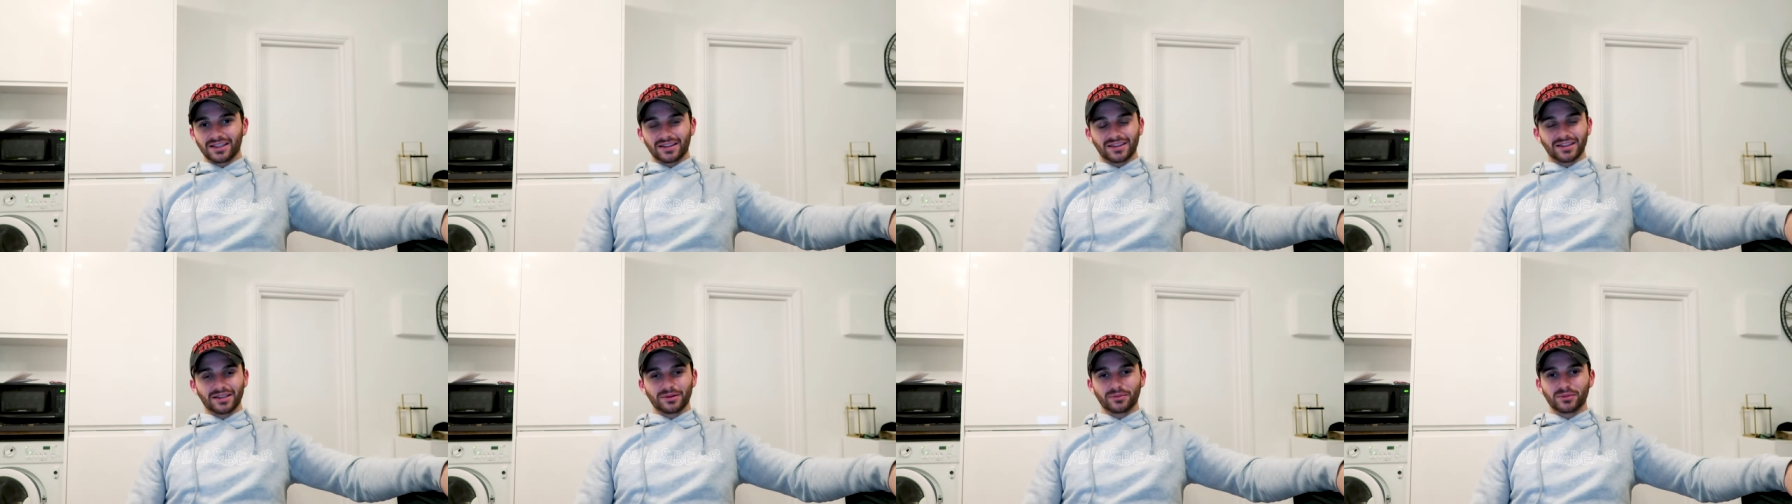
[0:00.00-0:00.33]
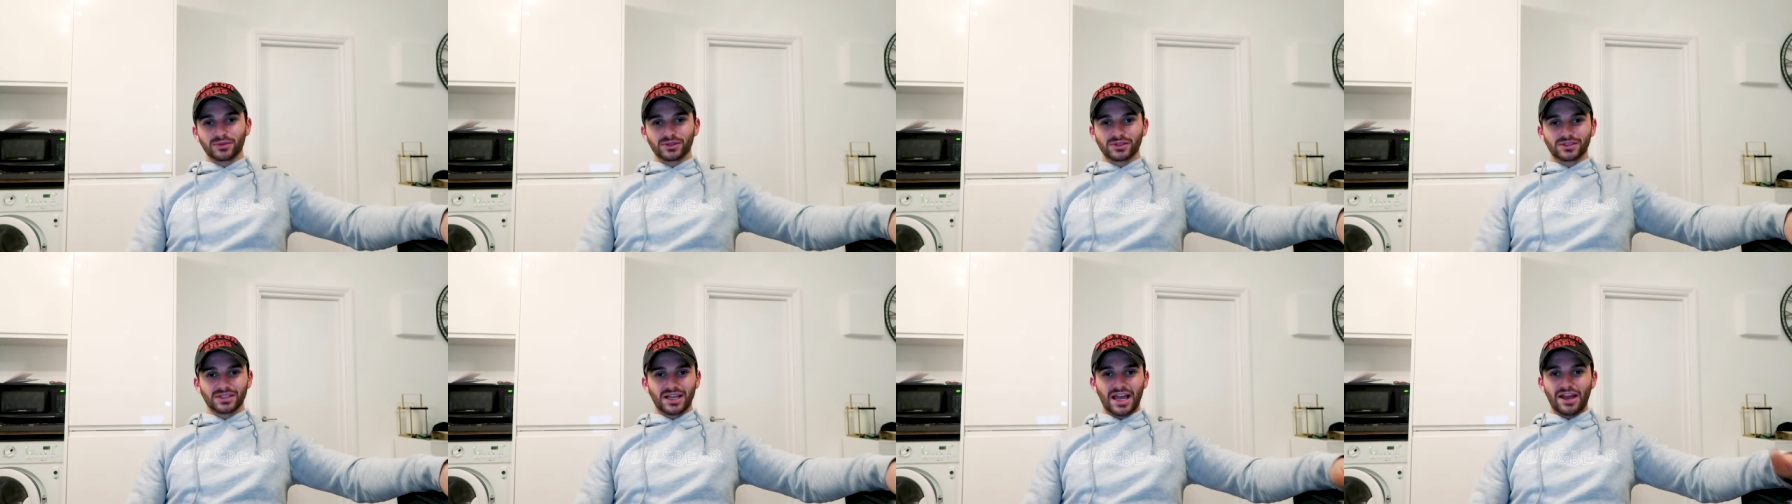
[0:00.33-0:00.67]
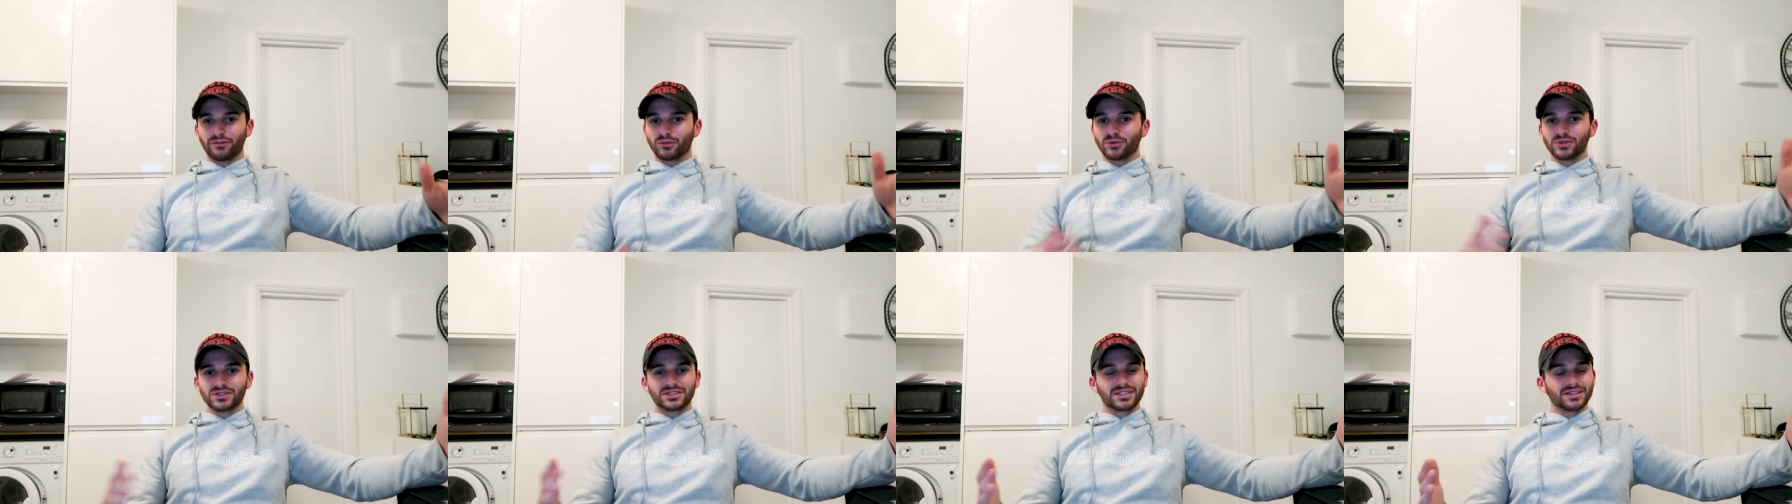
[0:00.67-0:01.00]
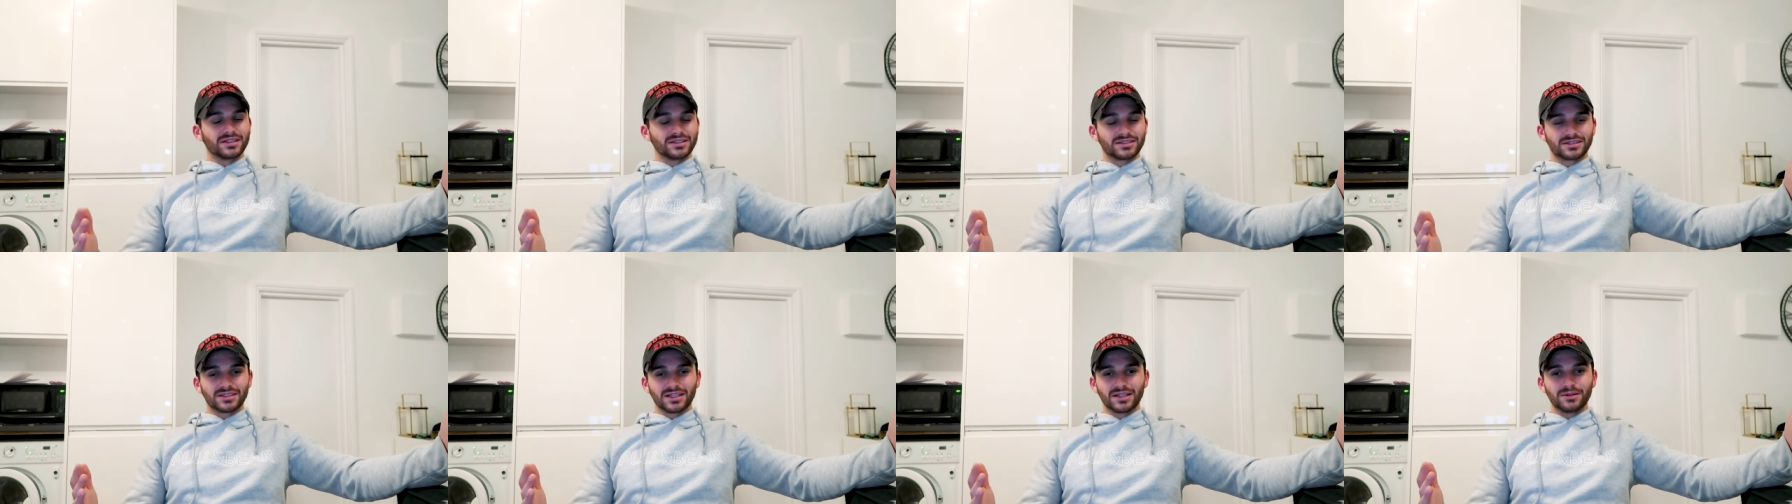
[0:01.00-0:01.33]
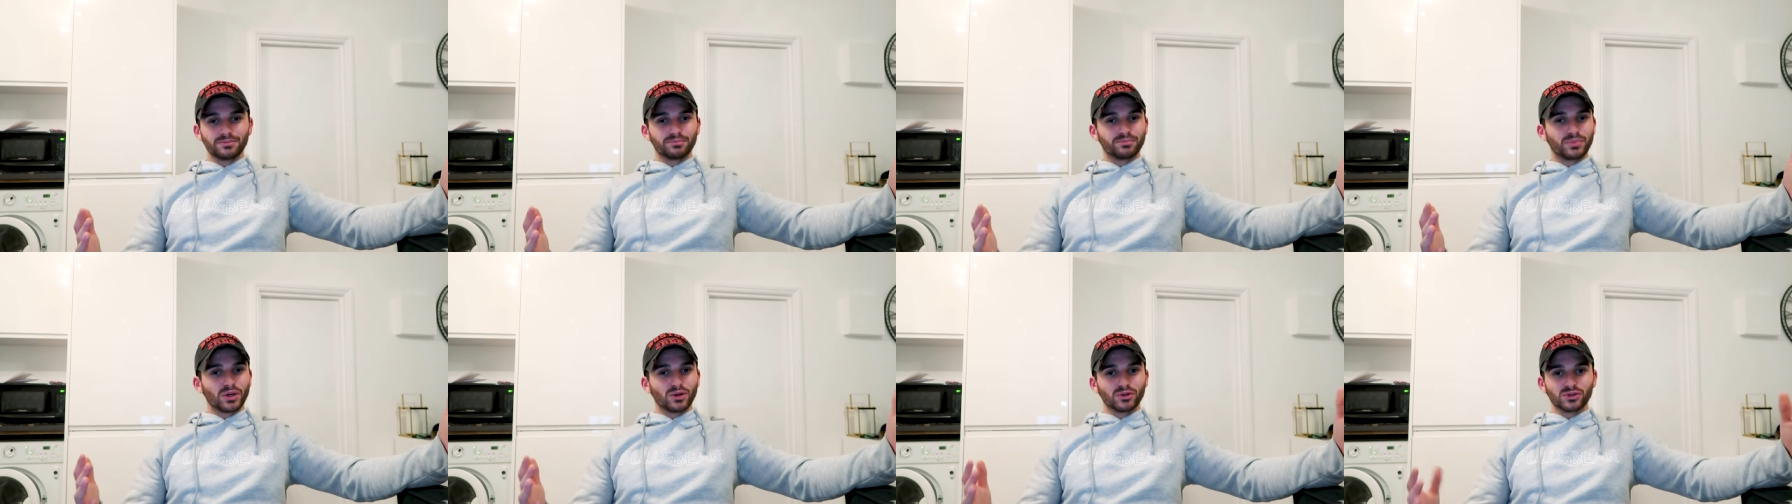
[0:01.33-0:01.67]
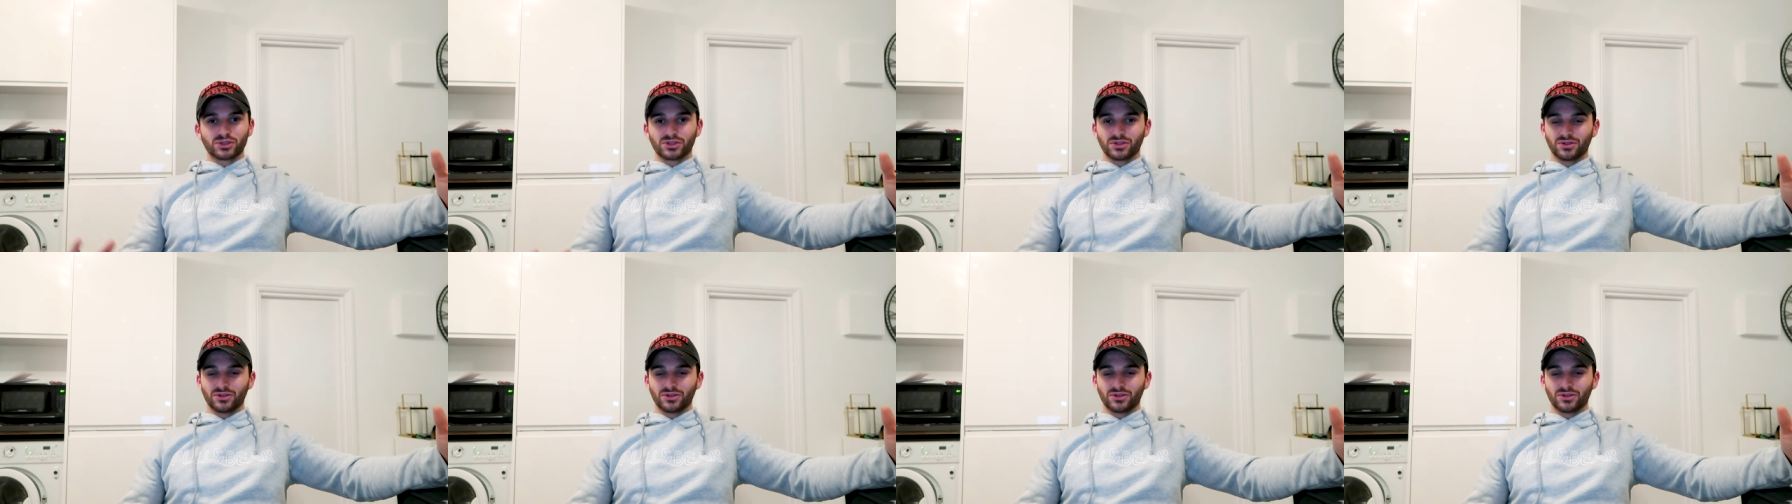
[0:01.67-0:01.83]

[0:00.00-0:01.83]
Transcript: I think everyone's in the same boat,